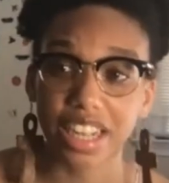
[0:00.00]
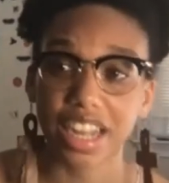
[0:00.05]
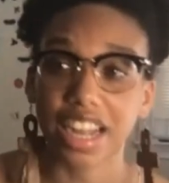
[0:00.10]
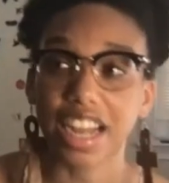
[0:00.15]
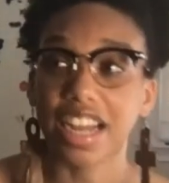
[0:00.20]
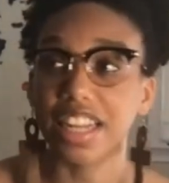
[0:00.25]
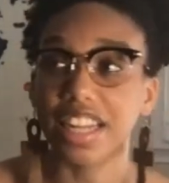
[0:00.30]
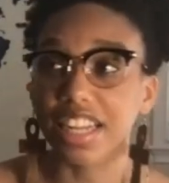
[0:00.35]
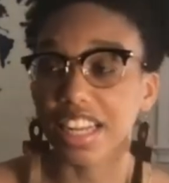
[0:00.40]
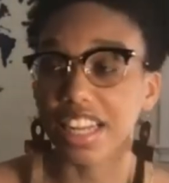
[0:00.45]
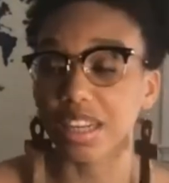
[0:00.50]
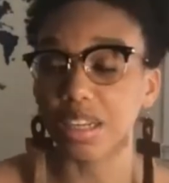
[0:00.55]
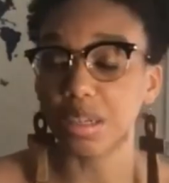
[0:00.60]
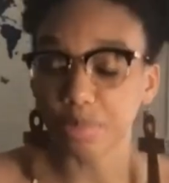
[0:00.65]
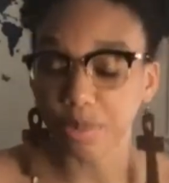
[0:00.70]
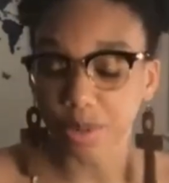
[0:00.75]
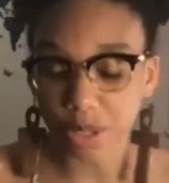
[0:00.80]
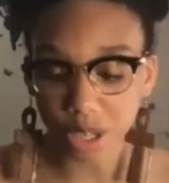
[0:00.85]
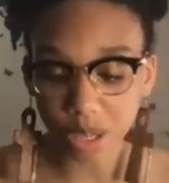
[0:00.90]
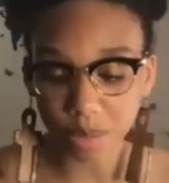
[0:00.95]
and then
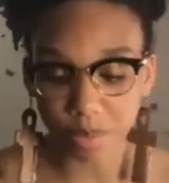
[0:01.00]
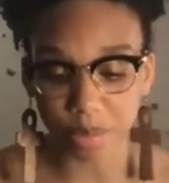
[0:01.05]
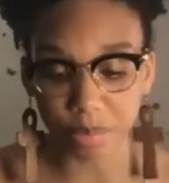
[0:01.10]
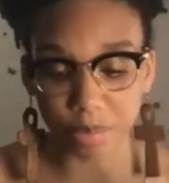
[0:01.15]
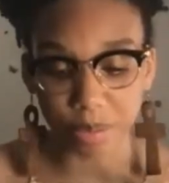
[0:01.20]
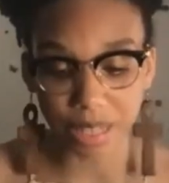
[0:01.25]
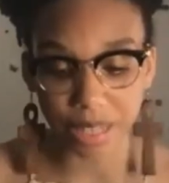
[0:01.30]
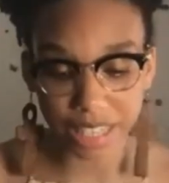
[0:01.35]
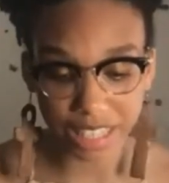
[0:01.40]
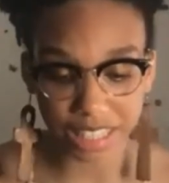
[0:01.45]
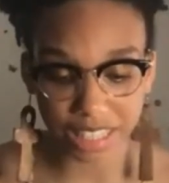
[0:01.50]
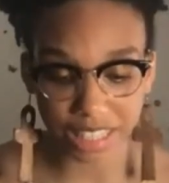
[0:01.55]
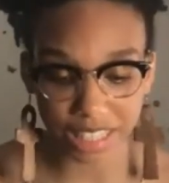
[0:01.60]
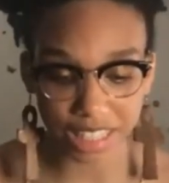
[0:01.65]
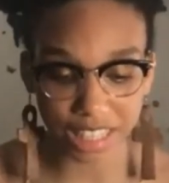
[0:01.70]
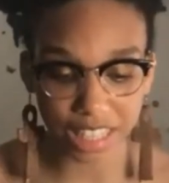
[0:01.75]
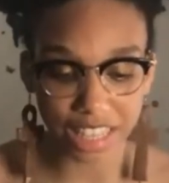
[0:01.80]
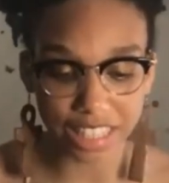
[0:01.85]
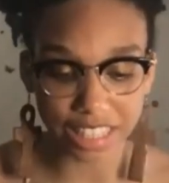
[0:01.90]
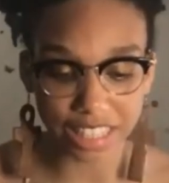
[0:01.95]
put up a place.
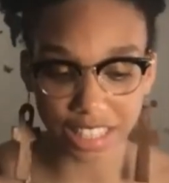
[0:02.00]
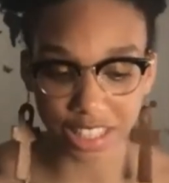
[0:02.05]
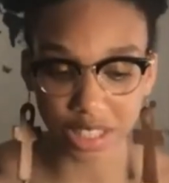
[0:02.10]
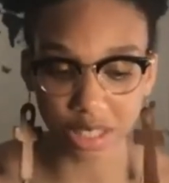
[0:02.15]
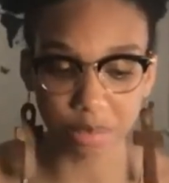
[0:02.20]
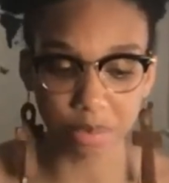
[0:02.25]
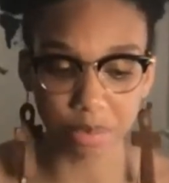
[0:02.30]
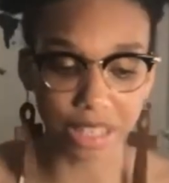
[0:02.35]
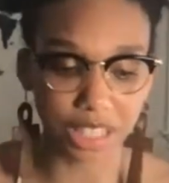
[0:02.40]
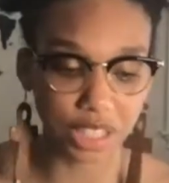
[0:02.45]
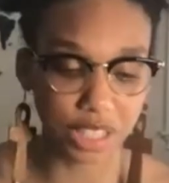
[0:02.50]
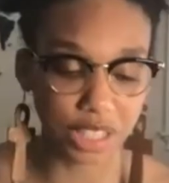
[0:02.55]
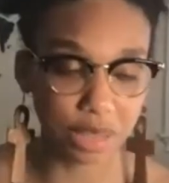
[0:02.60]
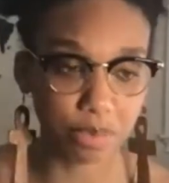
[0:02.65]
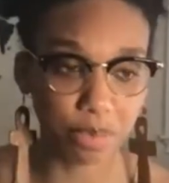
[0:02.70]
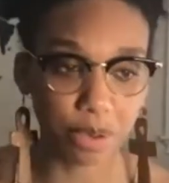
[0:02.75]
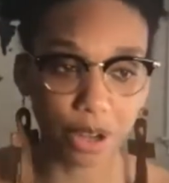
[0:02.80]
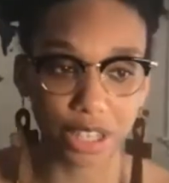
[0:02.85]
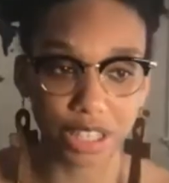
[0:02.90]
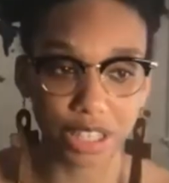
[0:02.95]
Like, there's a place in
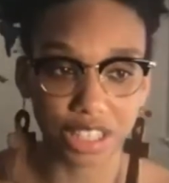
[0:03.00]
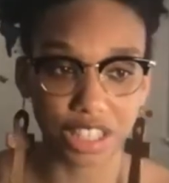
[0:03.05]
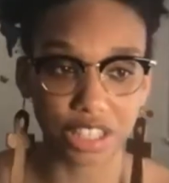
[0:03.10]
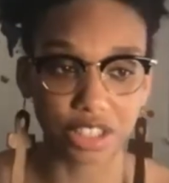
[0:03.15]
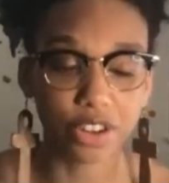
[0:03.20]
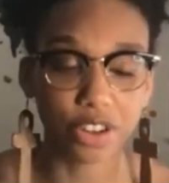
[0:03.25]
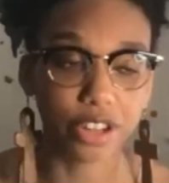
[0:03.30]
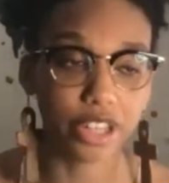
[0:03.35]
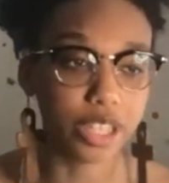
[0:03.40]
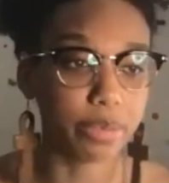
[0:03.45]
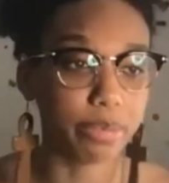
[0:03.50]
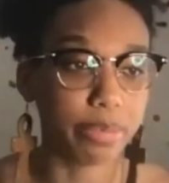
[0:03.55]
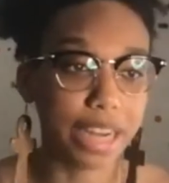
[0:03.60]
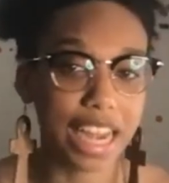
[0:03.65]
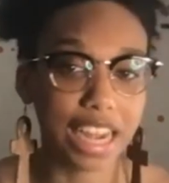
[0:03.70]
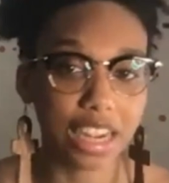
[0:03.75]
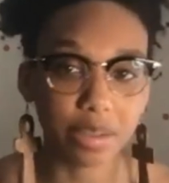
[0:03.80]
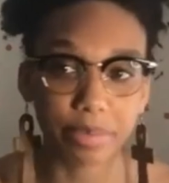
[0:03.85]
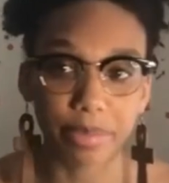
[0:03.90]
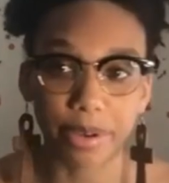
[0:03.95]
Boston called the
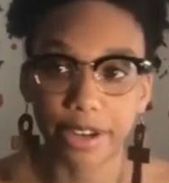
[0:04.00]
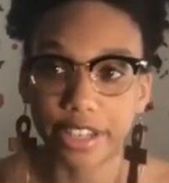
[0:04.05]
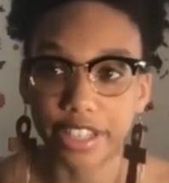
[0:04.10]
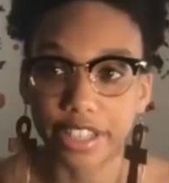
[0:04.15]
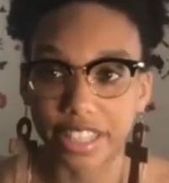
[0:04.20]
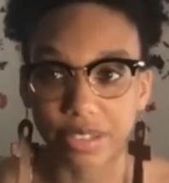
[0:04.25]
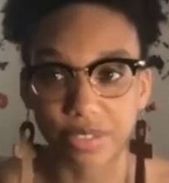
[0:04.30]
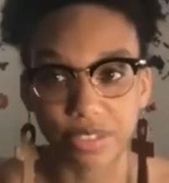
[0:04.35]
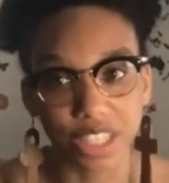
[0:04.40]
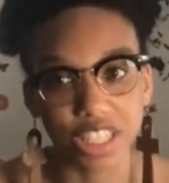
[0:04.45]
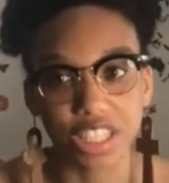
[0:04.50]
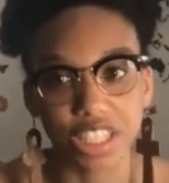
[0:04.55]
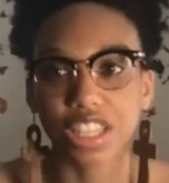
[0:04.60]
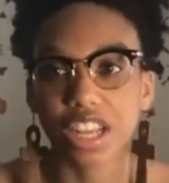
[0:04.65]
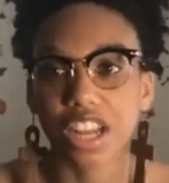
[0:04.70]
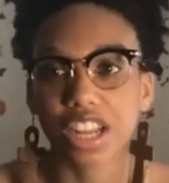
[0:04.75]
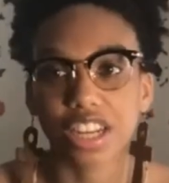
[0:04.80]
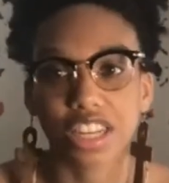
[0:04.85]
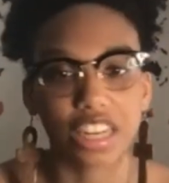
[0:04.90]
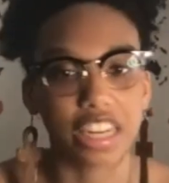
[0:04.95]
Black Market, which is
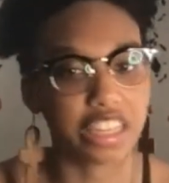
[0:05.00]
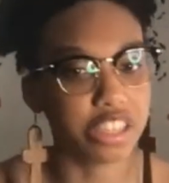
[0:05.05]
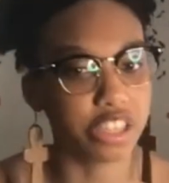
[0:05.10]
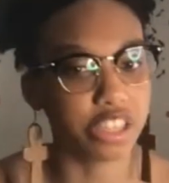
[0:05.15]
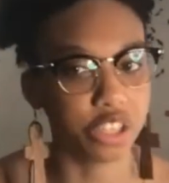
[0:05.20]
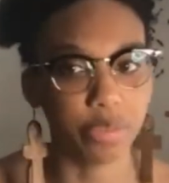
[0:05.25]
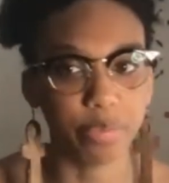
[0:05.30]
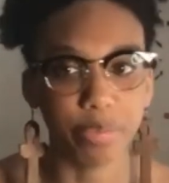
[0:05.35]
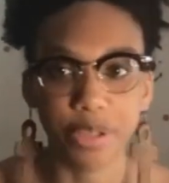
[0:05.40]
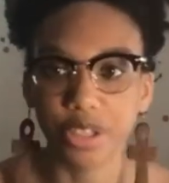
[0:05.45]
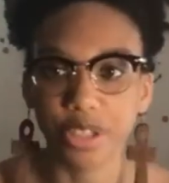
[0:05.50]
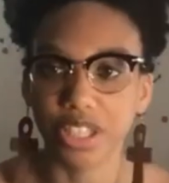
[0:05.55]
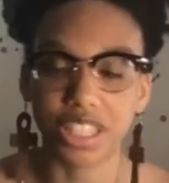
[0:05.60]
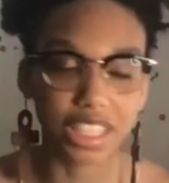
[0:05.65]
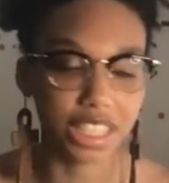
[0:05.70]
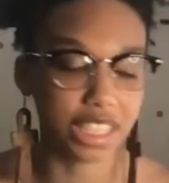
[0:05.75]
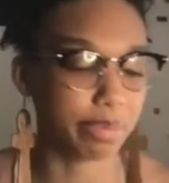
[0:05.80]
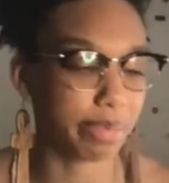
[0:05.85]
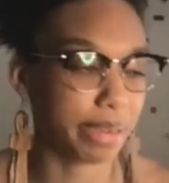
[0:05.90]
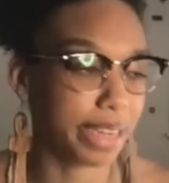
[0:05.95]
kind of like a community
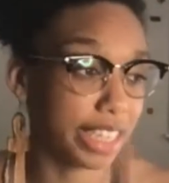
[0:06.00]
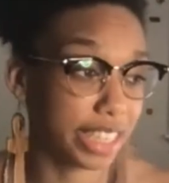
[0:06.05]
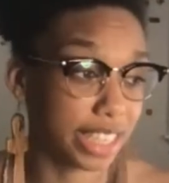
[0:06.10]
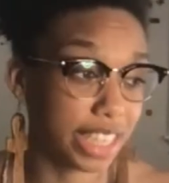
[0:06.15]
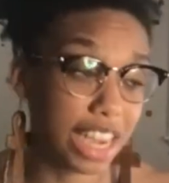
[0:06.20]
space.